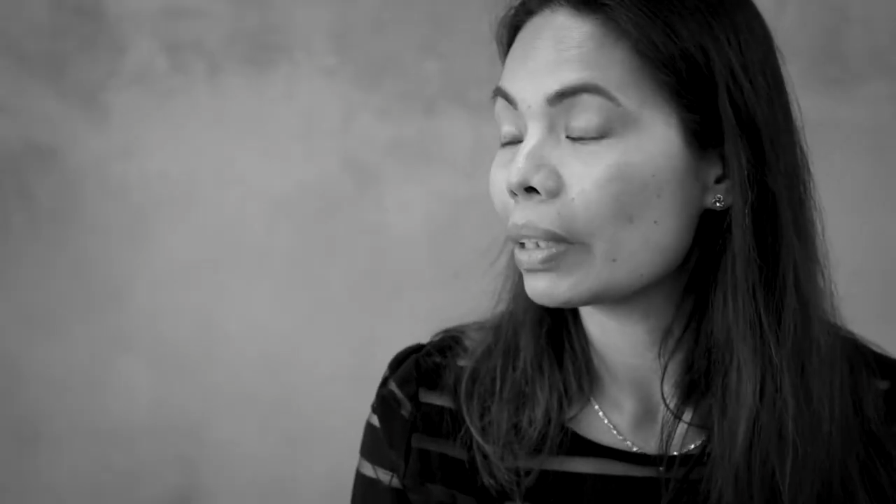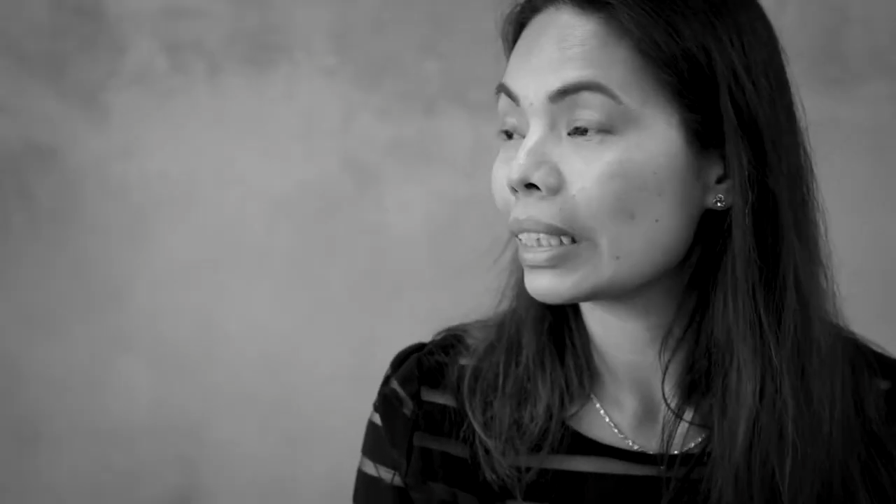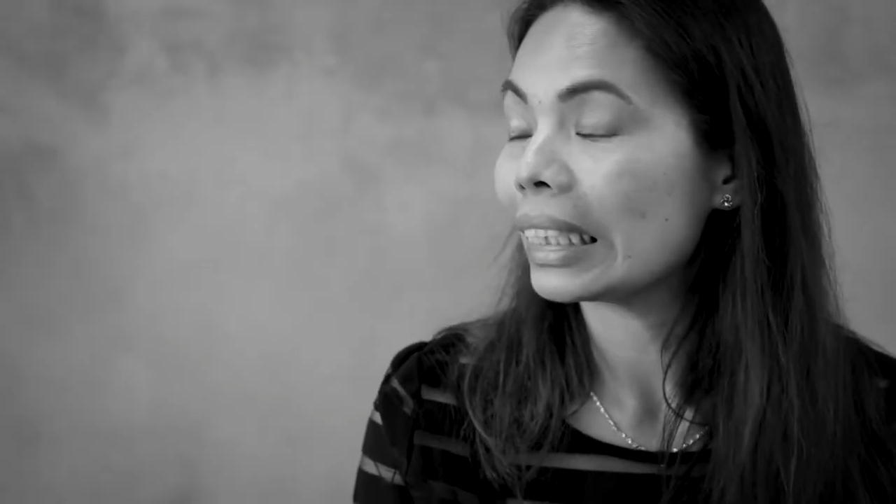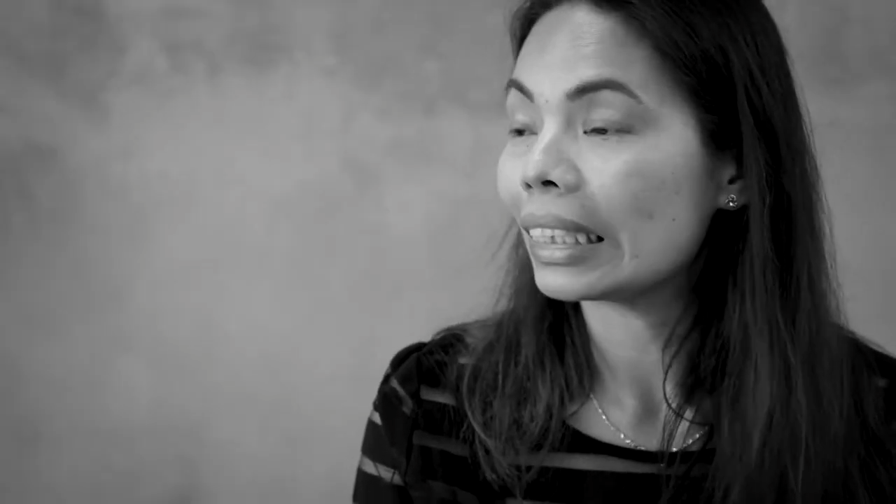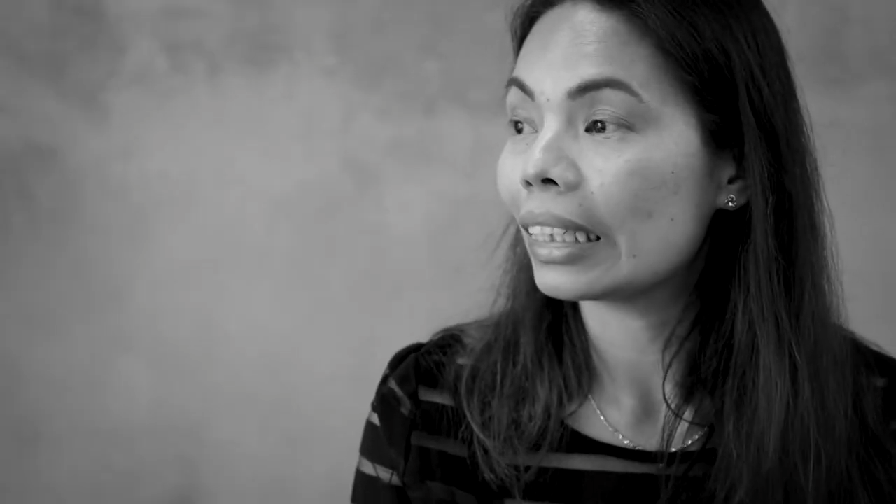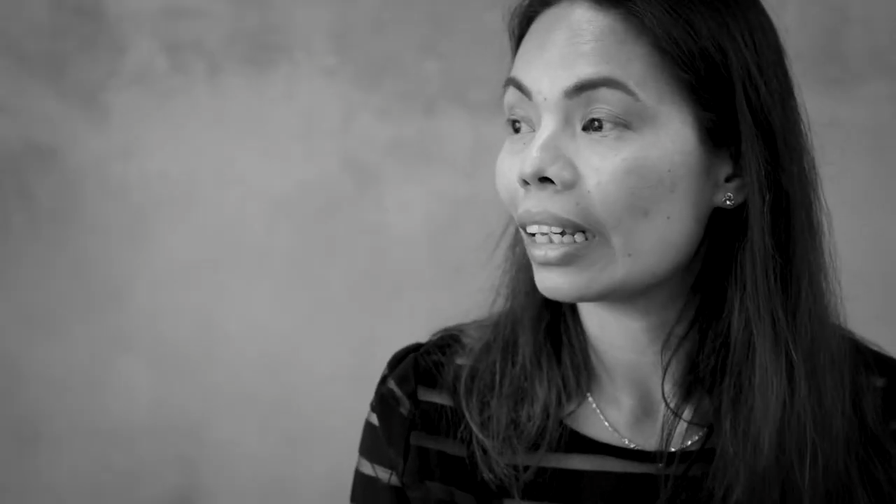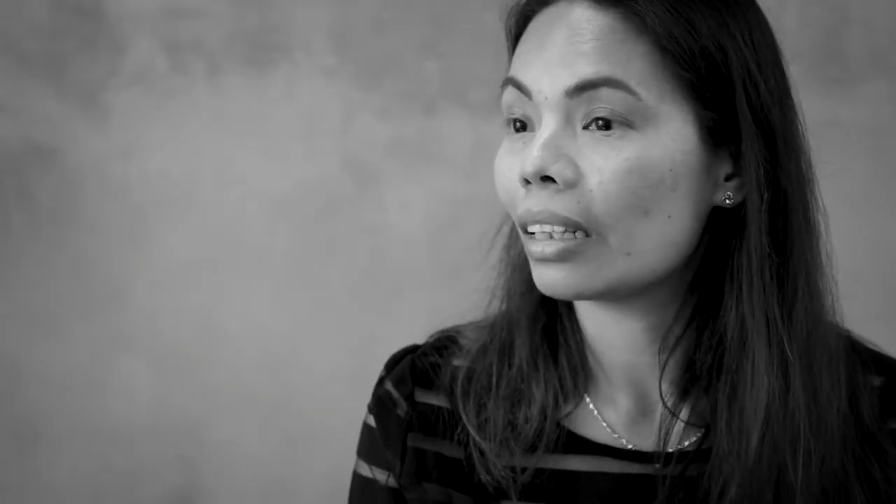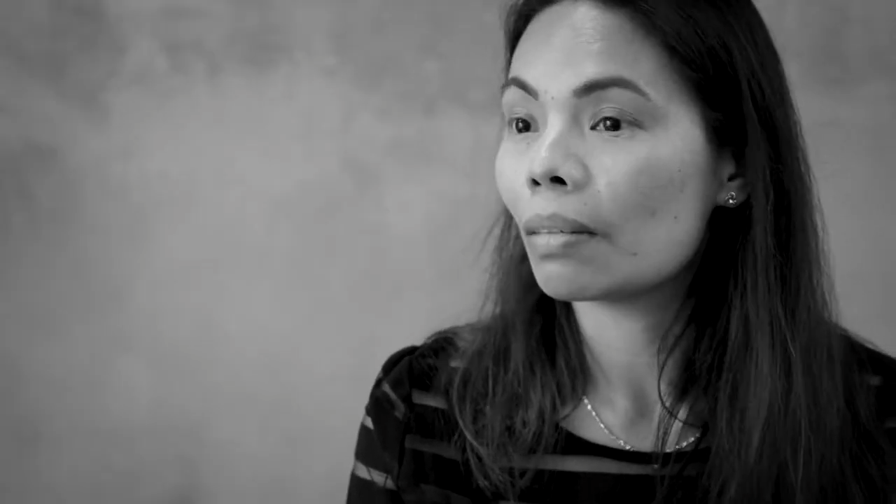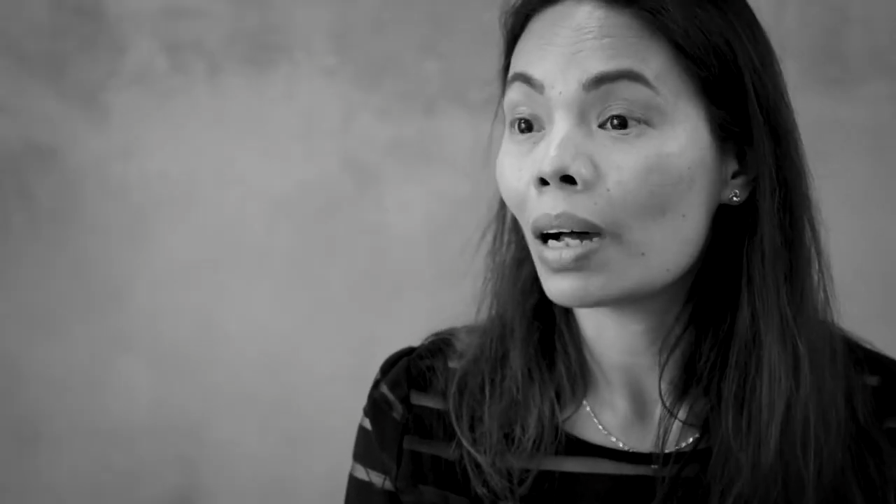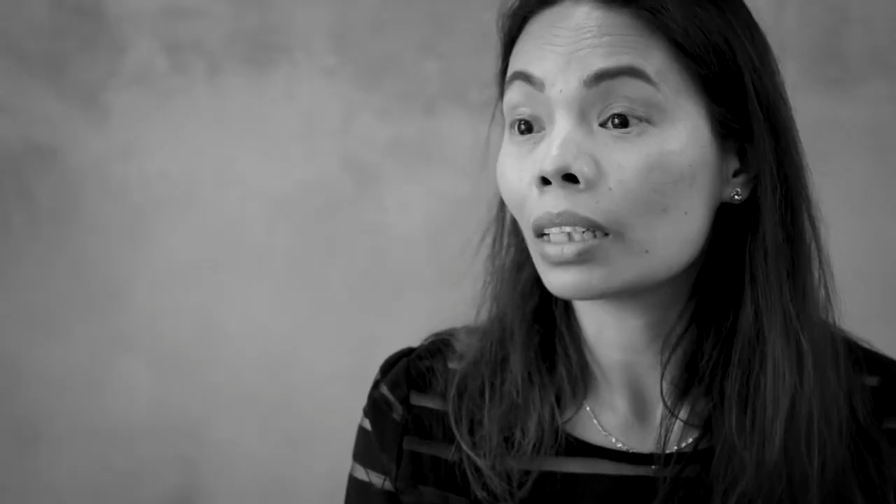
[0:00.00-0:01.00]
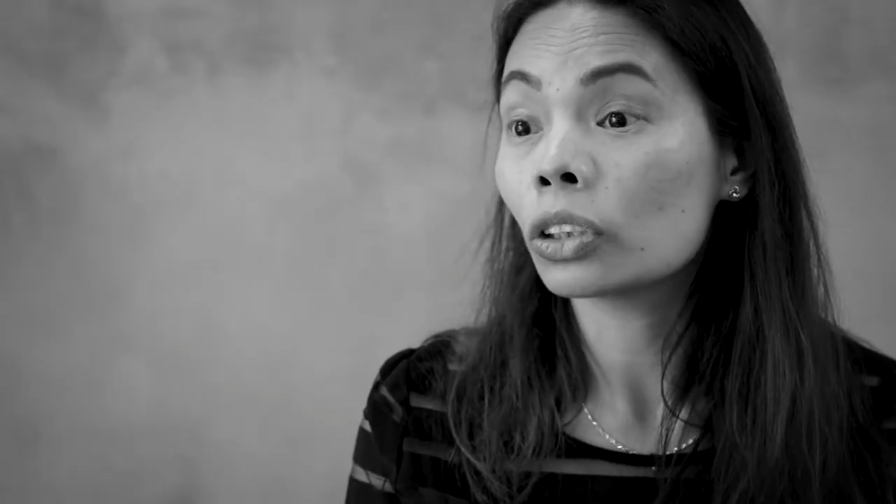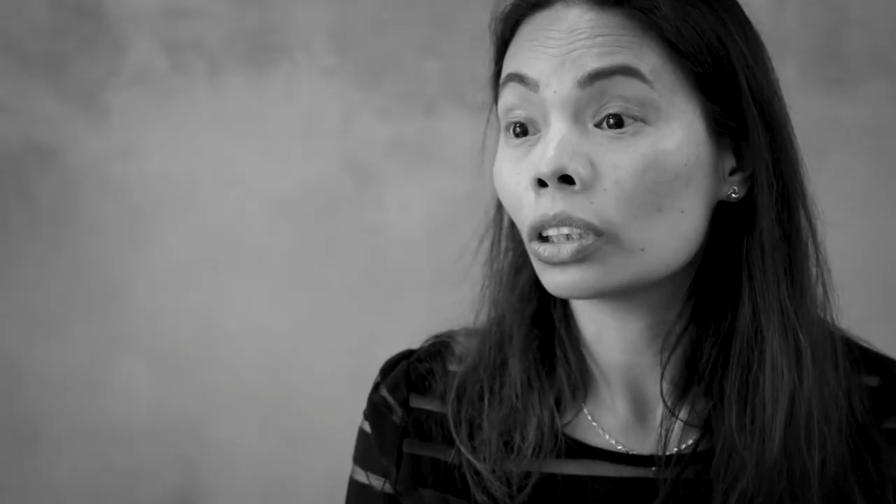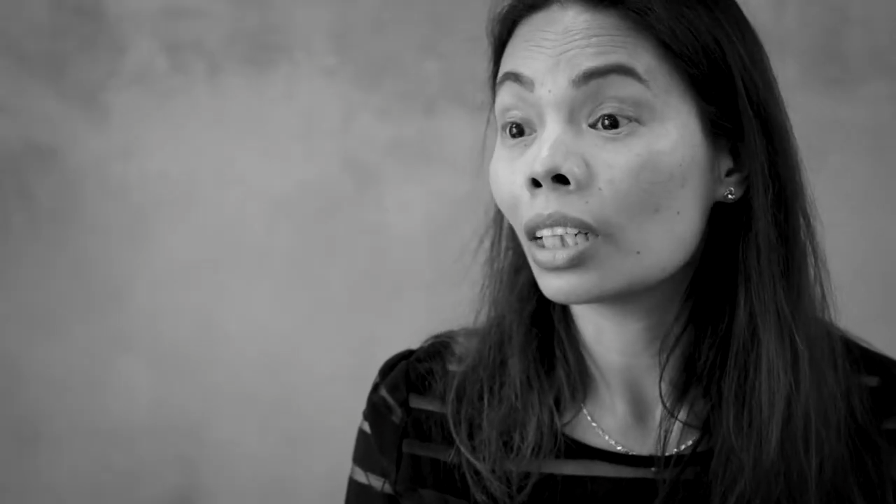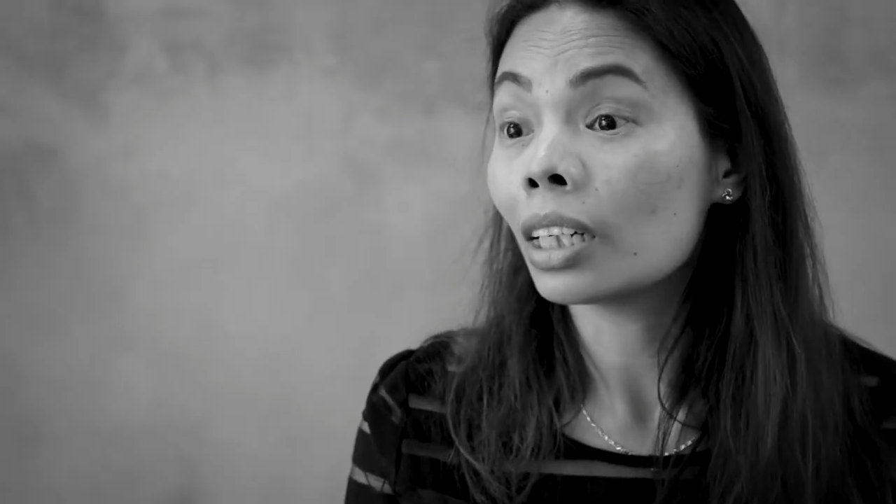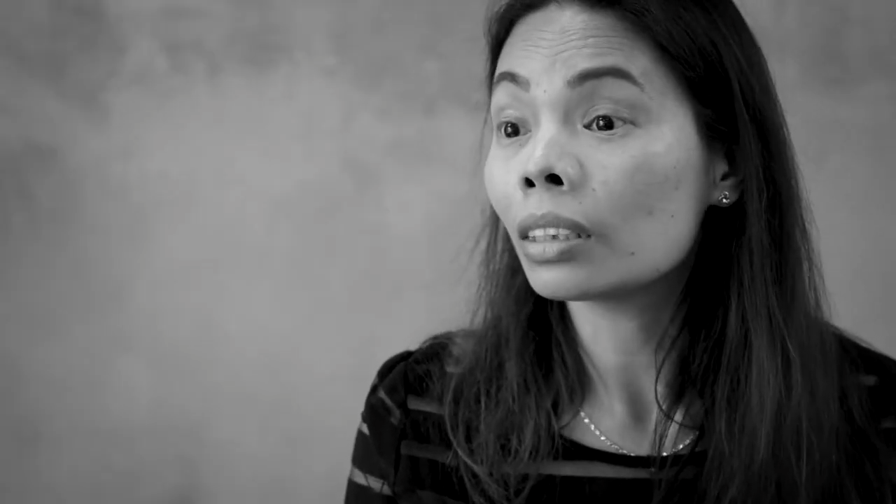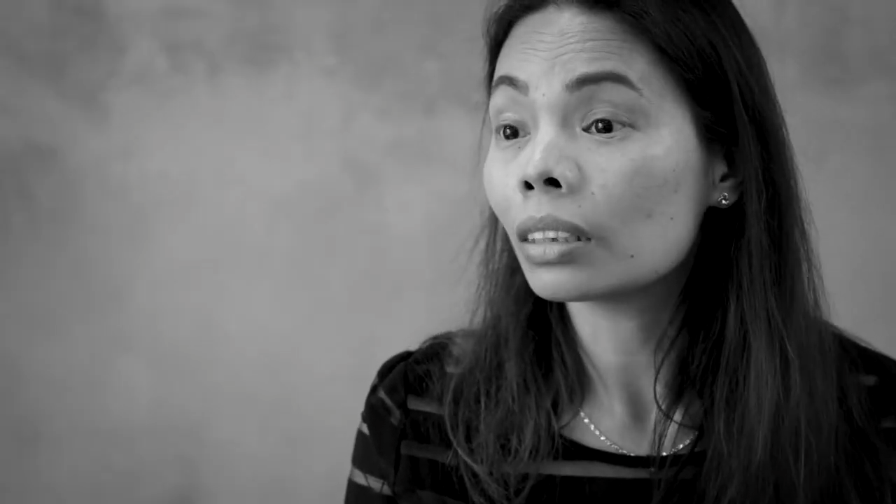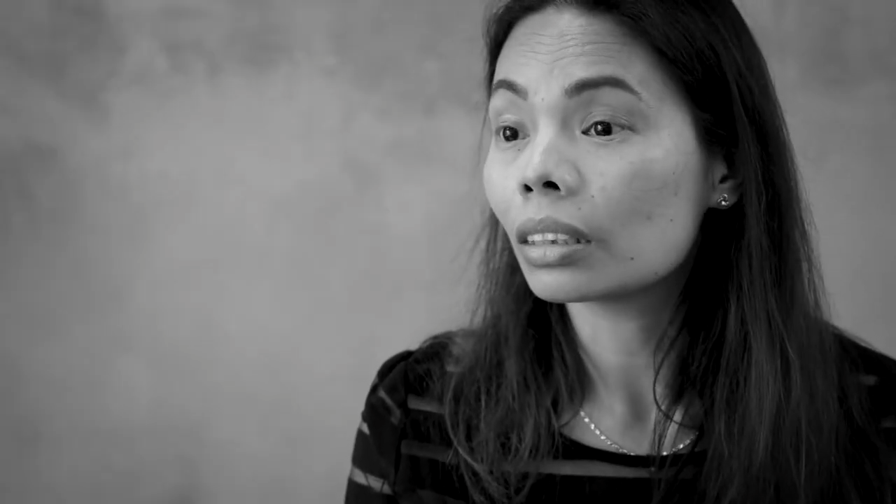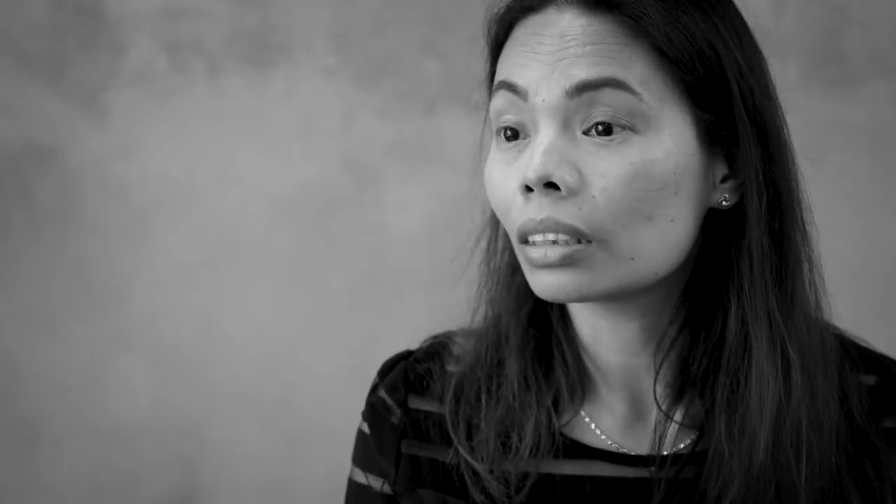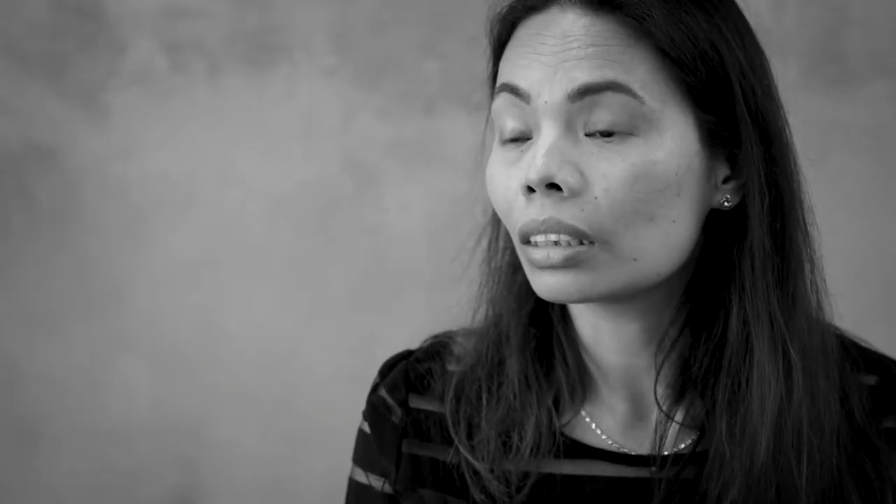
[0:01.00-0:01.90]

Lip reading: was eating in the McDonald's,